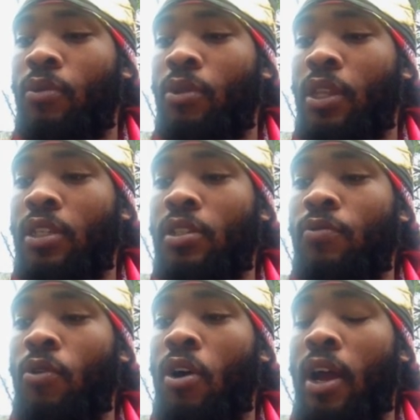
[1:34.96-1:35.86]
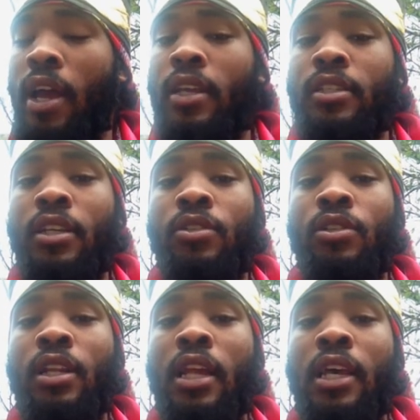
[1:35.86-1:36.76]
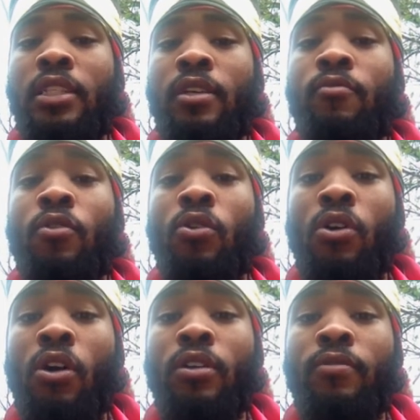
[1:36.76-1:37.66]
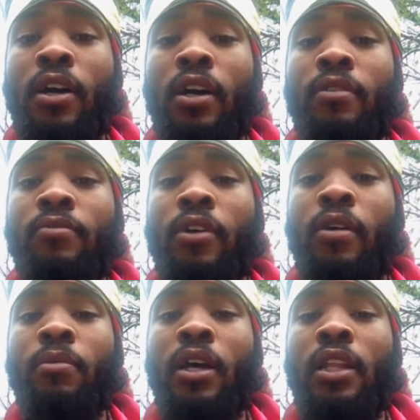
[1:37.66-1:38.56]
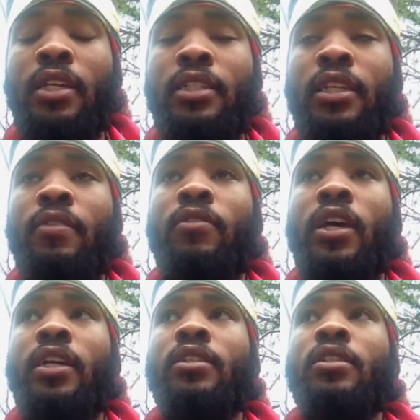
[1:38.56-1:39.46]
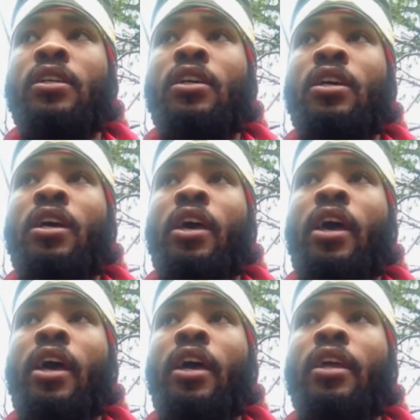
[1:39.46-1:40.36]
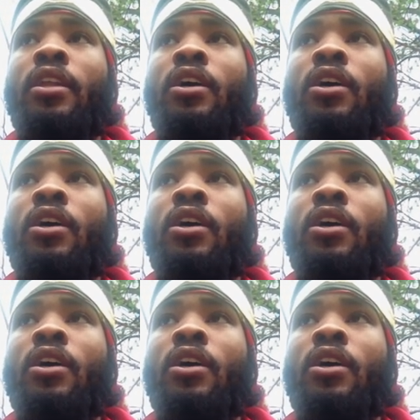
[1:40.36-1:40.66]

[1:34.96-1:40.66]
this is for our ancestors, and I like to invoke our divine family. I like to give thanks and